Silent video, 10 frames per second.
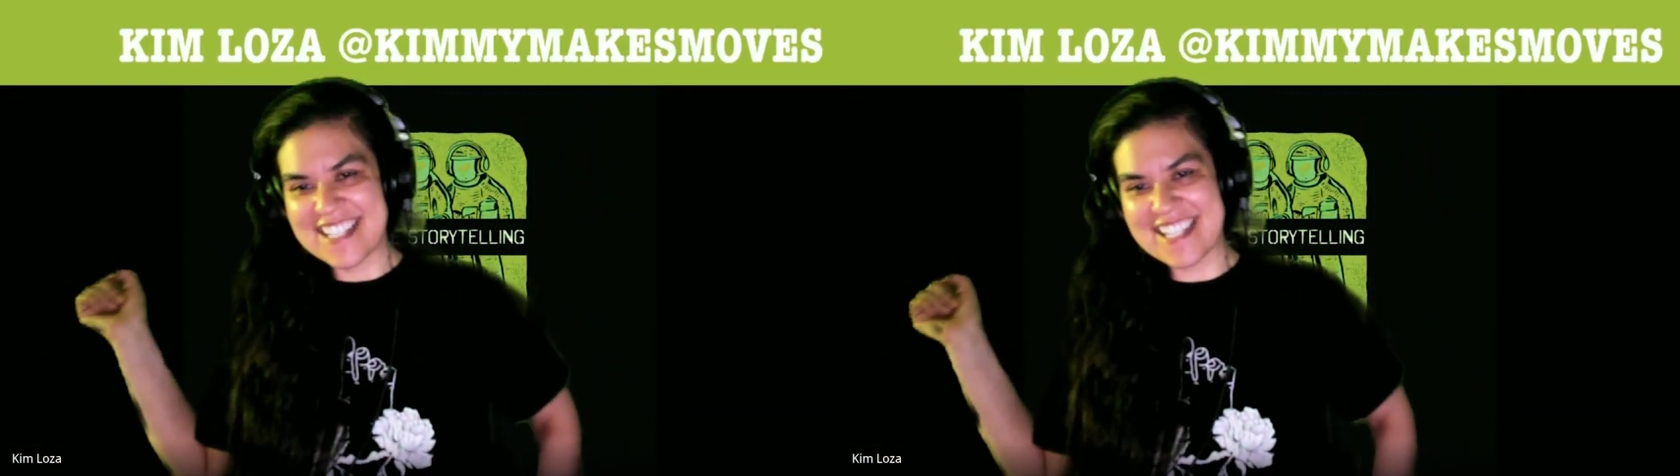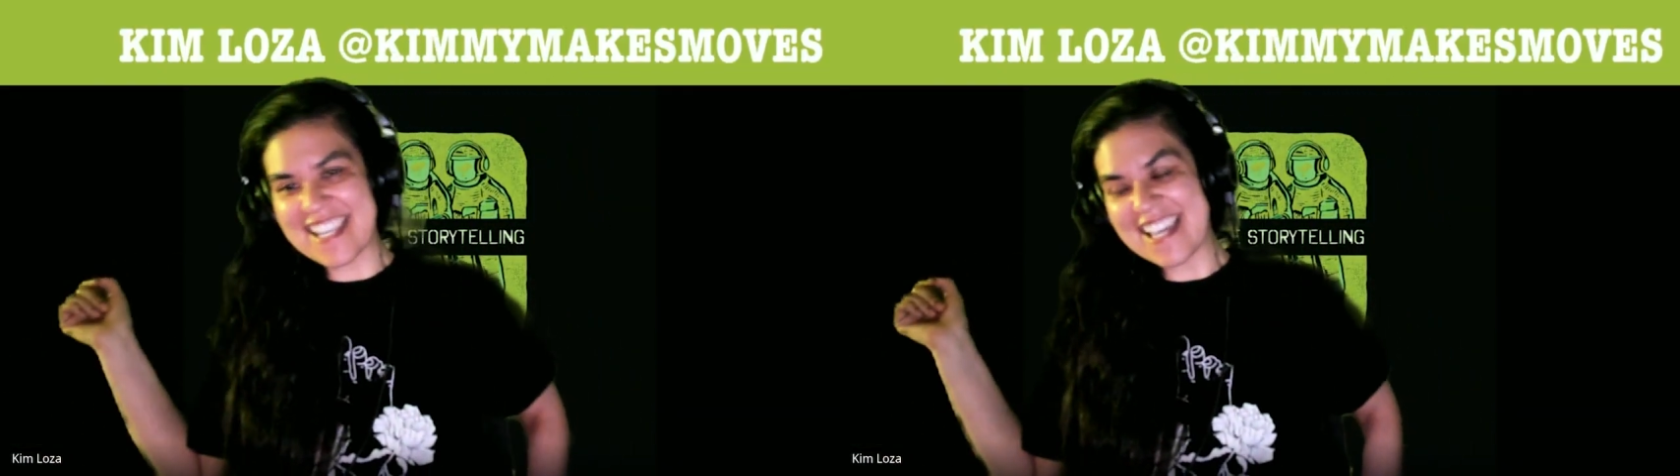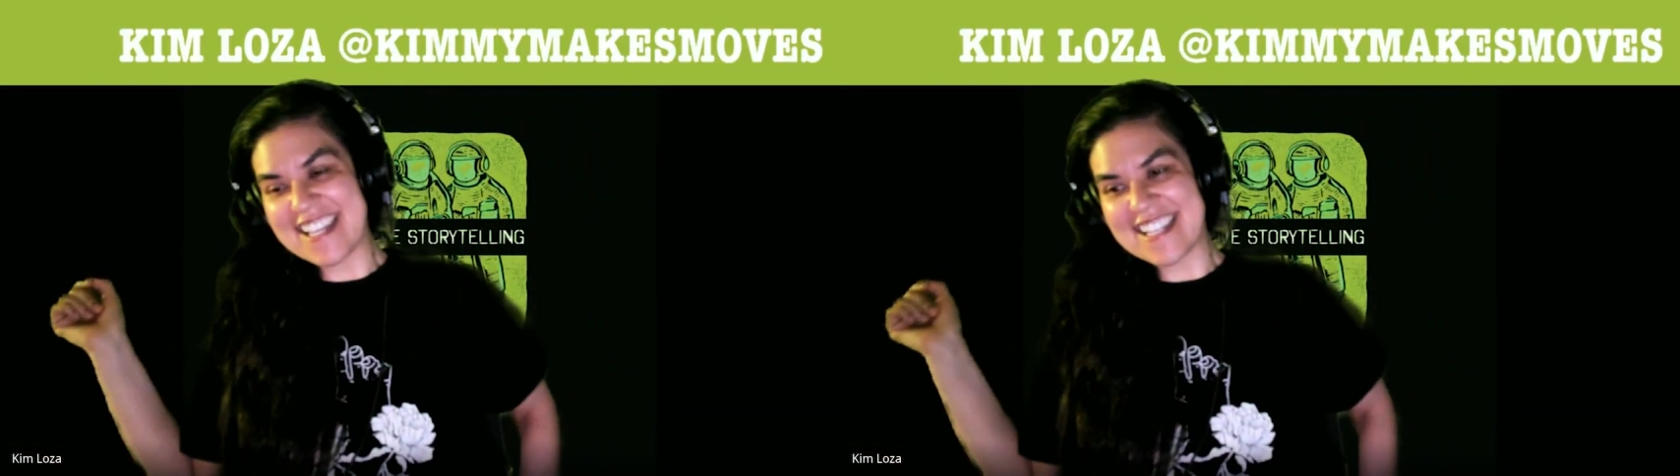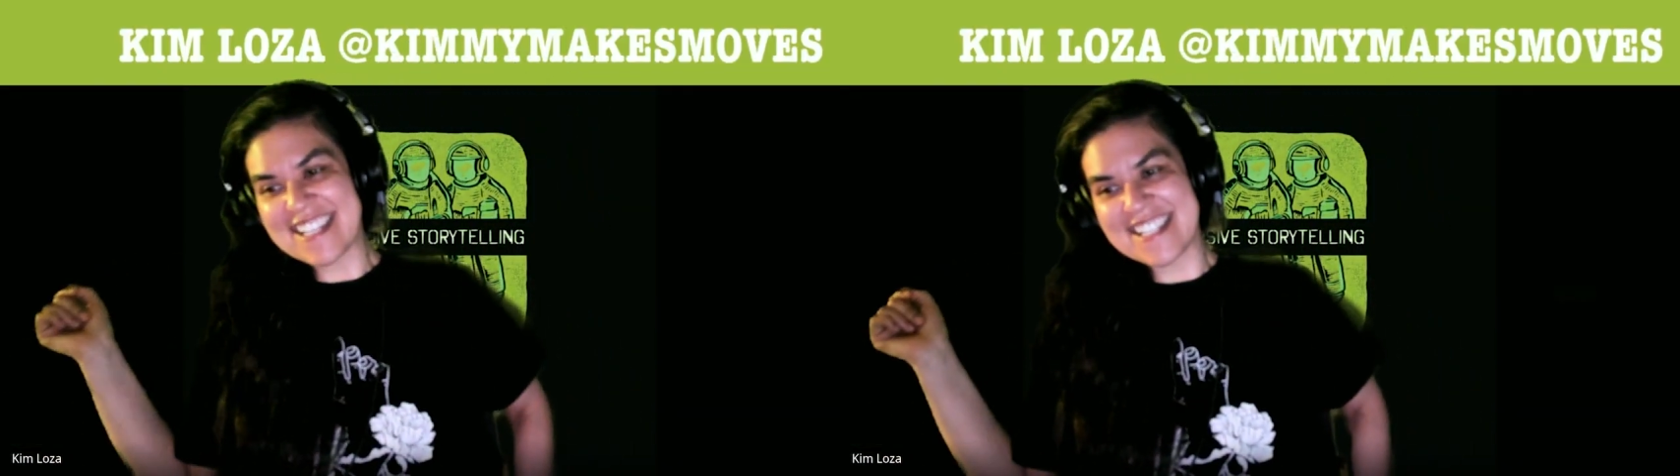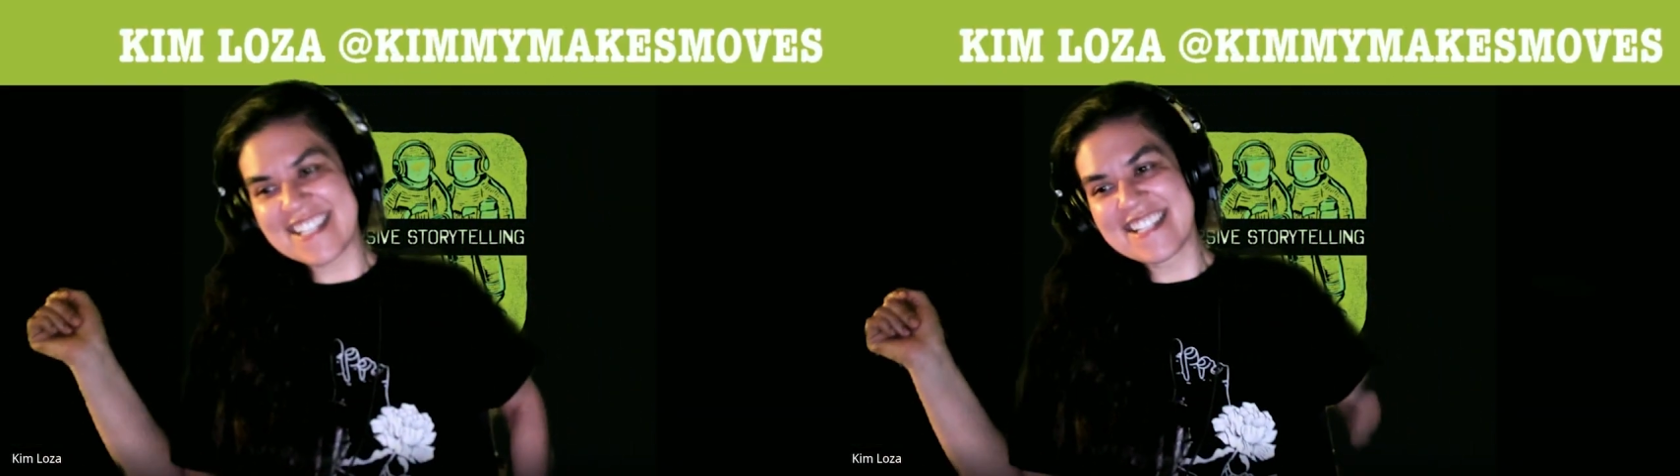Get
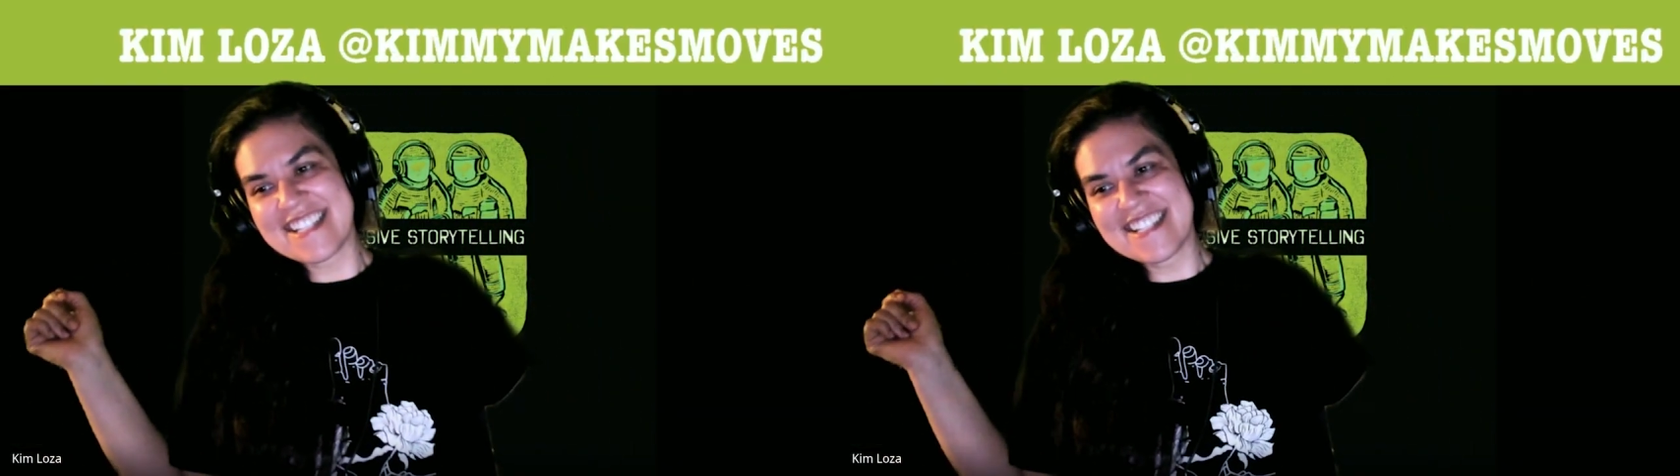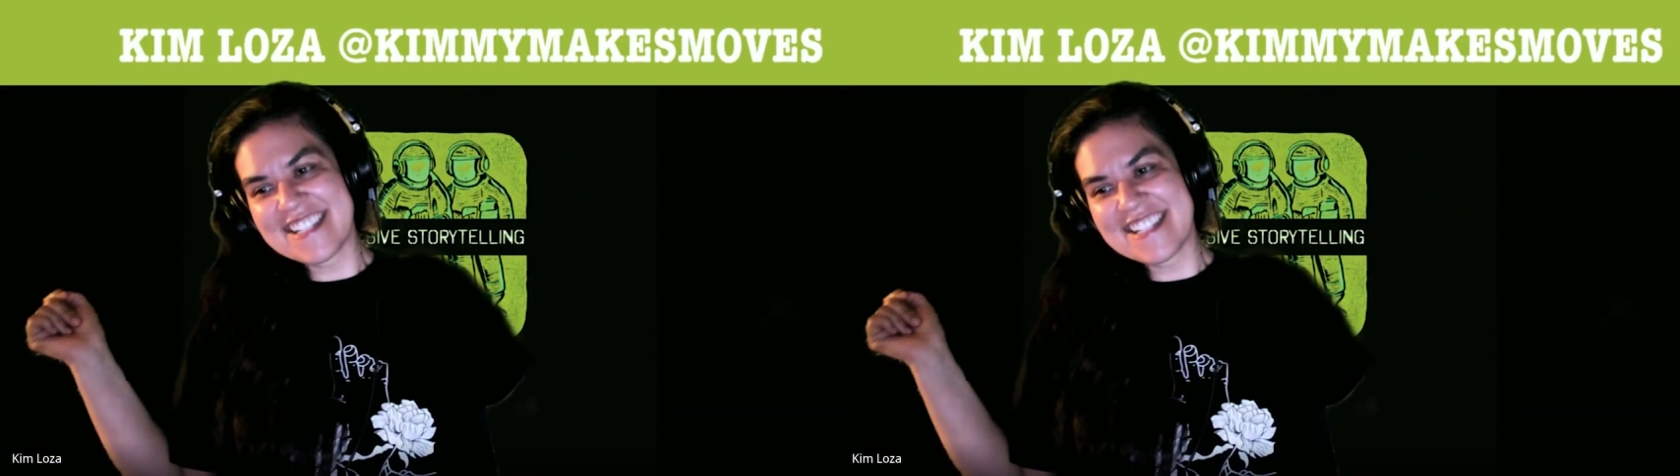it.